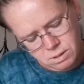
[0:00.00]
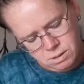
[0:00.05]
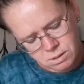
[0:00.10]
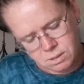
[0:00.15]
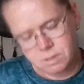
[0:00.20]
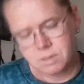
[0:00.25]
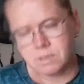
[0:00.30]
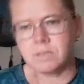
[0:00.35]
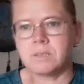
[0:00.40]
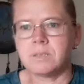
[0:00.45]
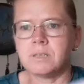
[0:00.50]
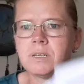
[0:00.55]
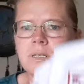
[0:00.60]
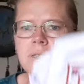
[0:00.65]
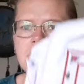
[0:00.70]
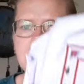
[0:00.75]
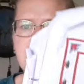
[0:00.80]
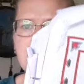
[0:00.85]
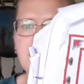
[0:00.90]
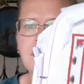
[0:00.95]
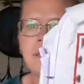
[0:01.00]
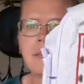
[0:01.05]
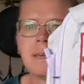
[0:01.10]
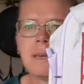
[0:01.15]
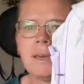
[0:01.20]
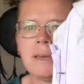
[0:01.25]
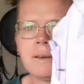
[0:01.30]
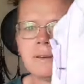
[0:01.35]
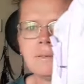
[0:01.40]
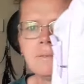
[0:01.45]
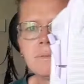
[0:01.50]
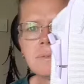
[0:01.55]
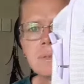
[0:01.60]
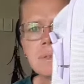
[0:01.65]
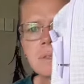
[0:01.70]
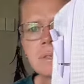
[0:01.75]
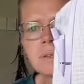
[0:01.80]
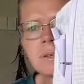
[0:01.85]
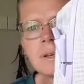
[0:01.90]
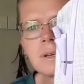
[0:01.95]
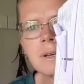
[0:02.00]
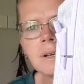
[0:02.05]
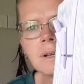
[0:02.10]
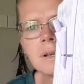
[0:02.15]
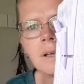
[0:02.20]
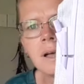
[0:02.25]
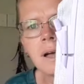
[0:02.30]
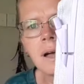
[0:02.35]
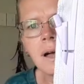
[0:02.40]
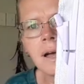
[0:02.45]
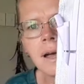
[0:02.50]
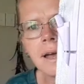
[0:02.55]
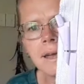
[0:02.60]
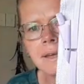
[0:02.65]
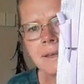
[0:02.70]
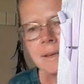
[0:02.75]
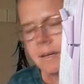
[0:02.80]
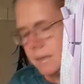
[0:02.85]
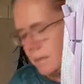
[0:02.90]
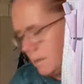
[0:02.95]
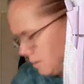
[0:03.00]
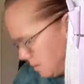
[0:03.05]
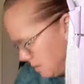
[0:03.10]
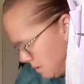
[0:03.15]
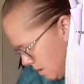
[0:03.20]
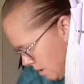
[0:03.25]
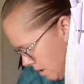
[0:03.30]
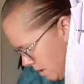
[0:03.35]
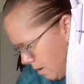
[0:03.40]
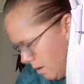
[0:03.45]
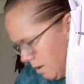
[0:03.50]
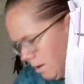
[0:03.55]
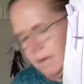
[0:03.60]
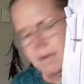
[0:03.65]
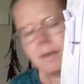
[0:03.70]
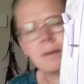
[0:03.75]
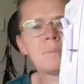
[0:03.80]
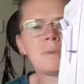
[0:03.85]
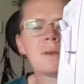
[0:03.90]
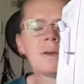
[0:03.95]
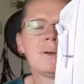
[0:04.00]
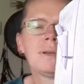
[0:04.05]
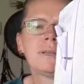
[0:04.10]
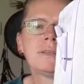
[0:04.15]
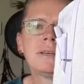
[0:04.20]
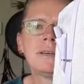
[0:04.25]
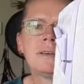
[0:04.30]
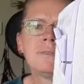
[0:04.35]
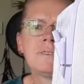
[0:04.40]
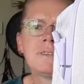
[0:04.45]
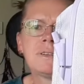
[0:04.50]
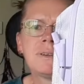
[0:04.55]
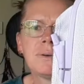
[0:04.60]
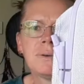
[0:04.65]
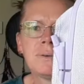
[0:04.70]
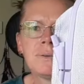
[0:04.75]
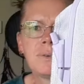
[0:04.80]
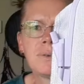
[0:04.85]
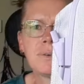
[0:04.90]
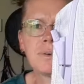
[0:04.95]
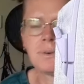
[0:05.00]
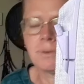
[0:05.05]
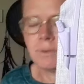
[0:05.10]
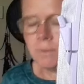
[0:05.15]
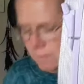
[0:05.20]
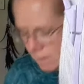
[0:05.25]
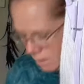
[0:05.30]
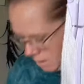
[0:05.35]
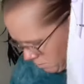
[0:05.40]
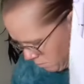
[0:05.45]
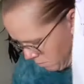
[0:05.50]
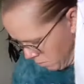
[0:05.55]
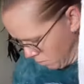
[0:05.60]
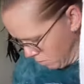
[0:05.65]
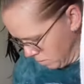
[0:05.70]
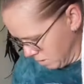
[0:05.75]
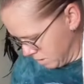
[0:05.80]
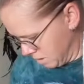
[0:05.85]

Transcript: it is 16 count Ada. I am going to have to go through and put